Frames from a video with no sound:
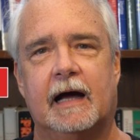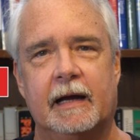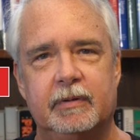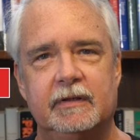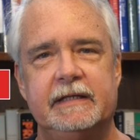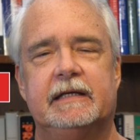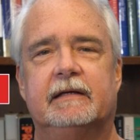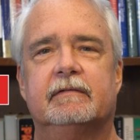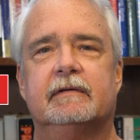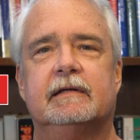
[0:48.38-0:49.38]
I
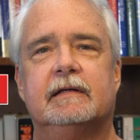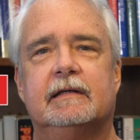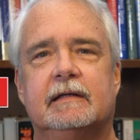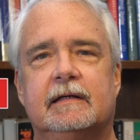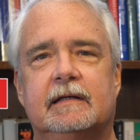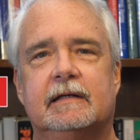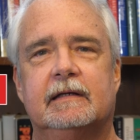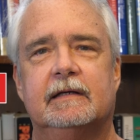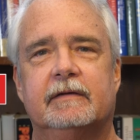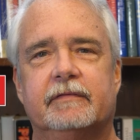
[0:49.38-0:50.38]
believe
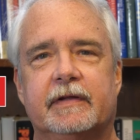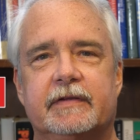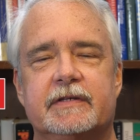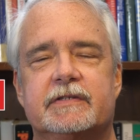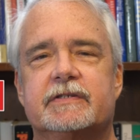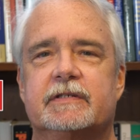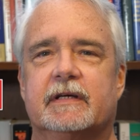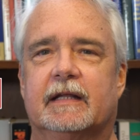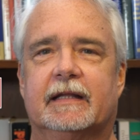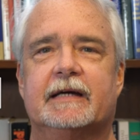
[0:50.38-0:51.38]
that this
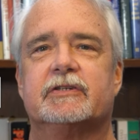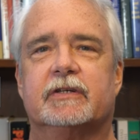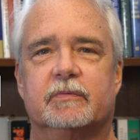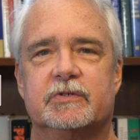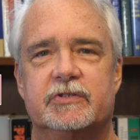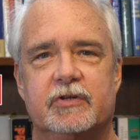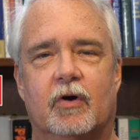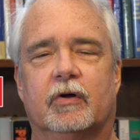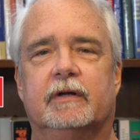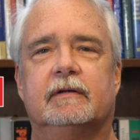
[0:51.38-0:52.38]
election was
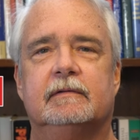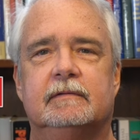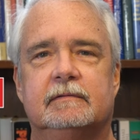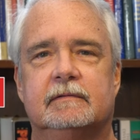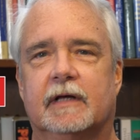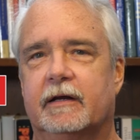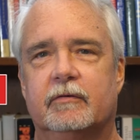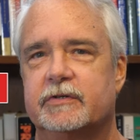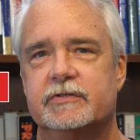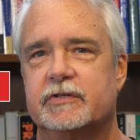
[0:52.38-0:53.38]
stolen. I
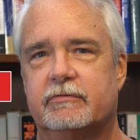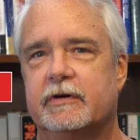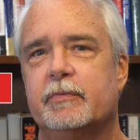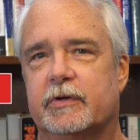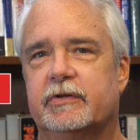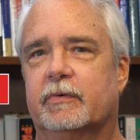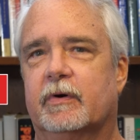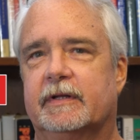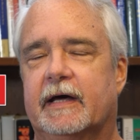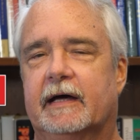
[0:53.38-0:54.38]
don't disagree with you
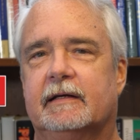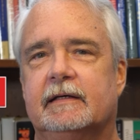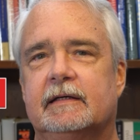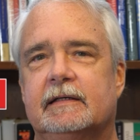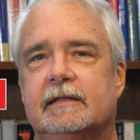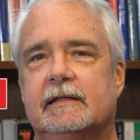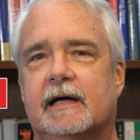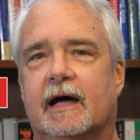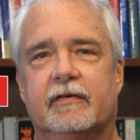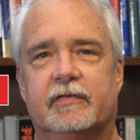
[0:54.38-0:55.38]
on that.
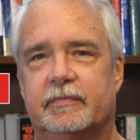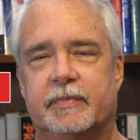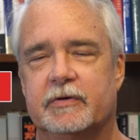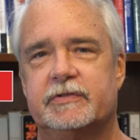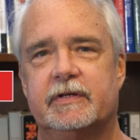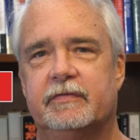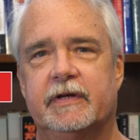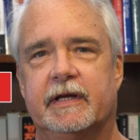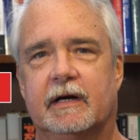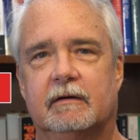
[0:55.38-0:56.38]
I've posted a
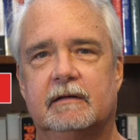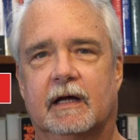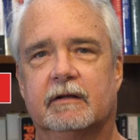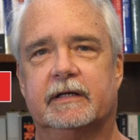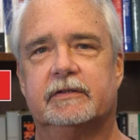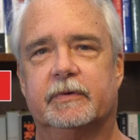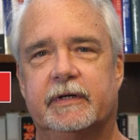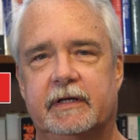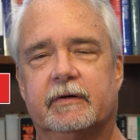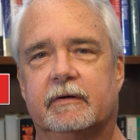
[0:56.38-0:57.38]
video, I'll link to
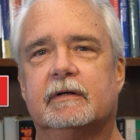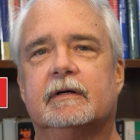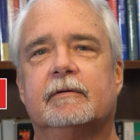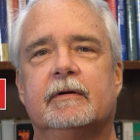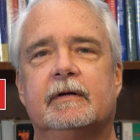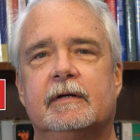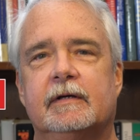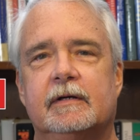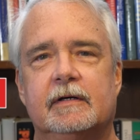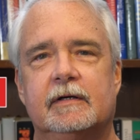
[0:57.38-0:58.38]
it here,
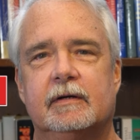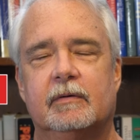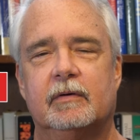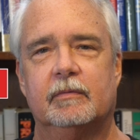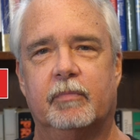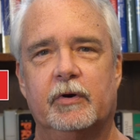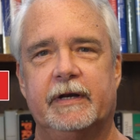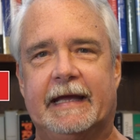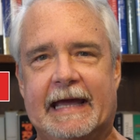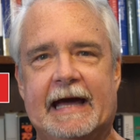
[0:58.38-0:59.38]

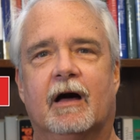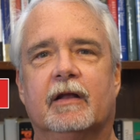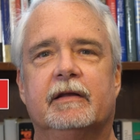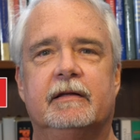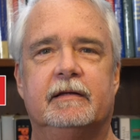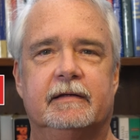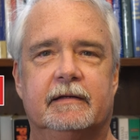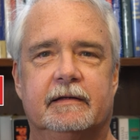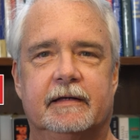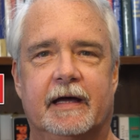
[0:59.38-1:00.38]
pointing out
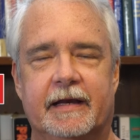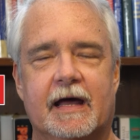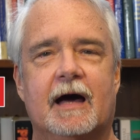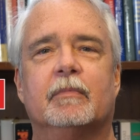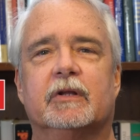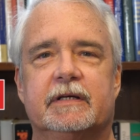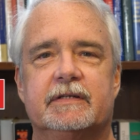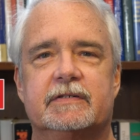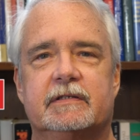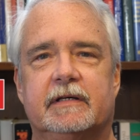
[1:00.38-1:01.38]

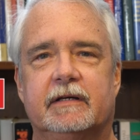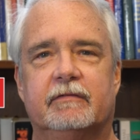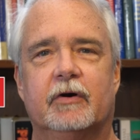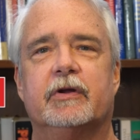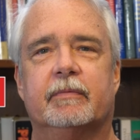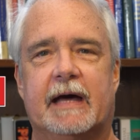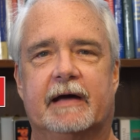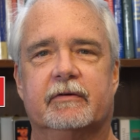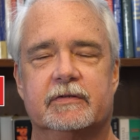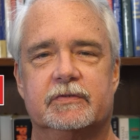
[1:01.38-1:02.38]
anomalies in voting
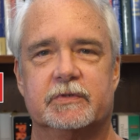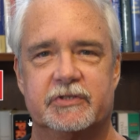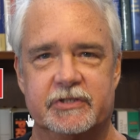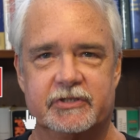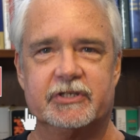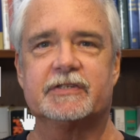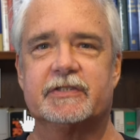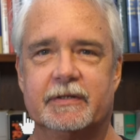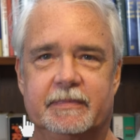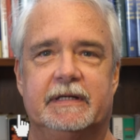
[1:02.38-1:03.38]
patterns, which
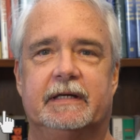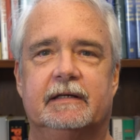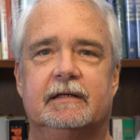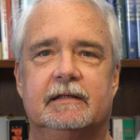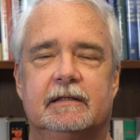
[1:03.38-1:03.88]
suggest to me